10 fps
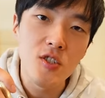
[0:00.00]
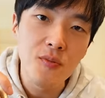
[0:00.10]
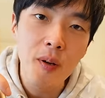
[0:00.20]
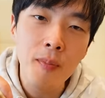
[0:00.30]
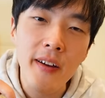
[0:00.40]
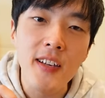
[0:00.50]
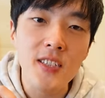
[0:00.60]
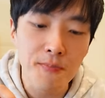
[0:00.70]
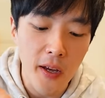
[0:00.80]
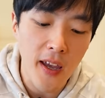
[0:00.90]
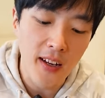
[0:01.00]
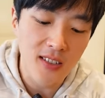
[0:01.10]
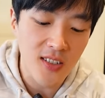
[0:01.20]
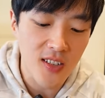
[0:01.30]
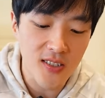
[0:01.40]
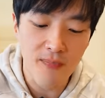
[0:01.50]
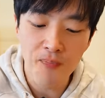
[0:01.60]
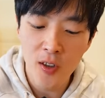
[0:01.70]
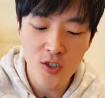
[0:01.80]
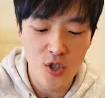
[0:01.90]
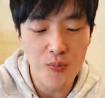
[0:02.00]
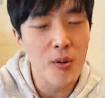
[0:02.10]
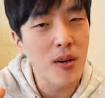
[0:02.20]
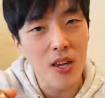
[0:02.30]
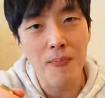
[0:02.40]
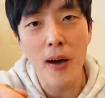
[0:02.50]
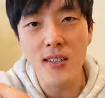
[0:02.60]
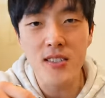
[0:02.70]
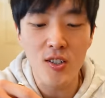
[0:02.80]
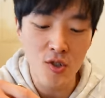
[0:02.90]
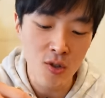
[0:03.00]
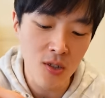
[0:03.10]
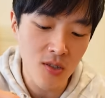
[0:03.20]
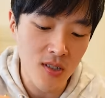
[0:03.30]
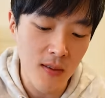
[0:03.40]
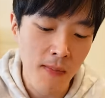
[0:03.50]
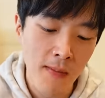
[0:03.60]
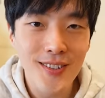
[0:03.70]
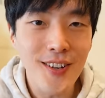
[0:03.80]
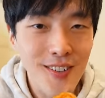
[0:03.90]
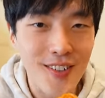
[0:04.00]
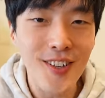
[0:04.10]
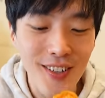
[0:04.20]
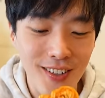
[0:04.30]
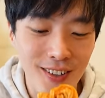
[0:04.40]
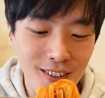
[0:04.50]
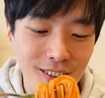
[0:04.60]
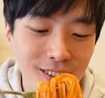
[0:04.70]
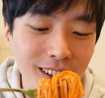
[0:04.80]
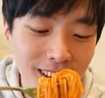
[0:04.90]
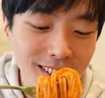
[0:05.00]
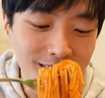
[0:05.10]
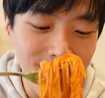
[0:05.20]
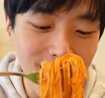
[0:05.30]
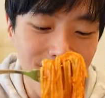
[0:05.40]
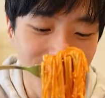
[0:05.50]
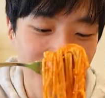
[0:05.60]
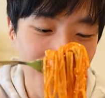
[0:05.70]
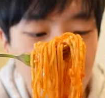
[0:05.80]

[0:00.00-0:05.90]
Supermarket spaghetti sauce and supermarket pasta noodles, they're good, you know, they taste good.